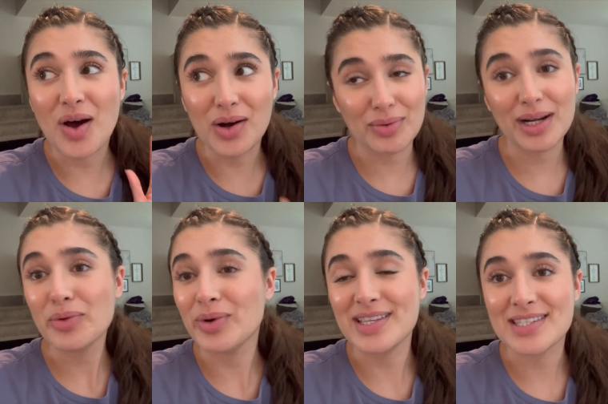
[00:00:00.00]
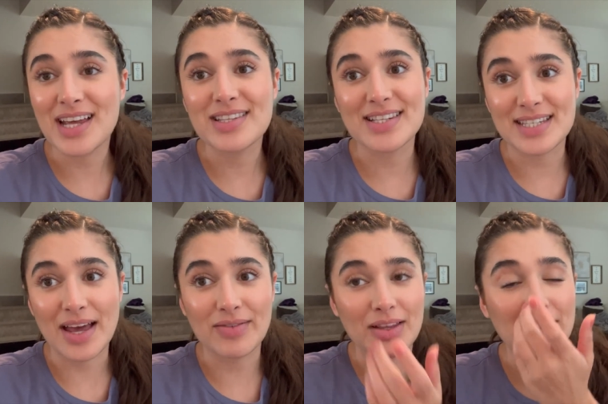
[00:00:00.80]
already Wednesday the
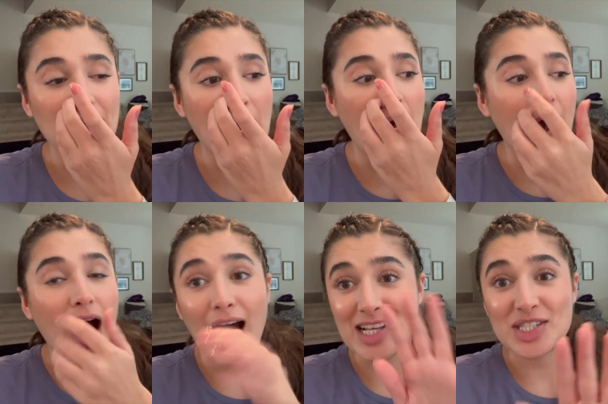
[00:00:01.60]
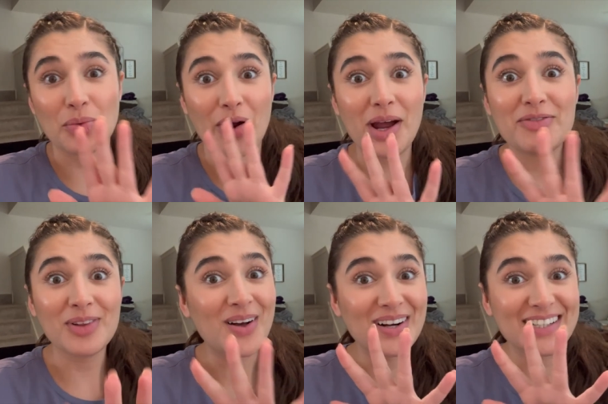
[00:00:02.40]
7th. I swear I
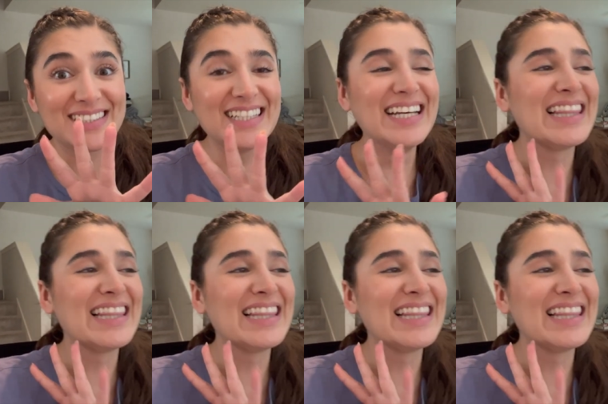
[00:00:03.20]
vlogged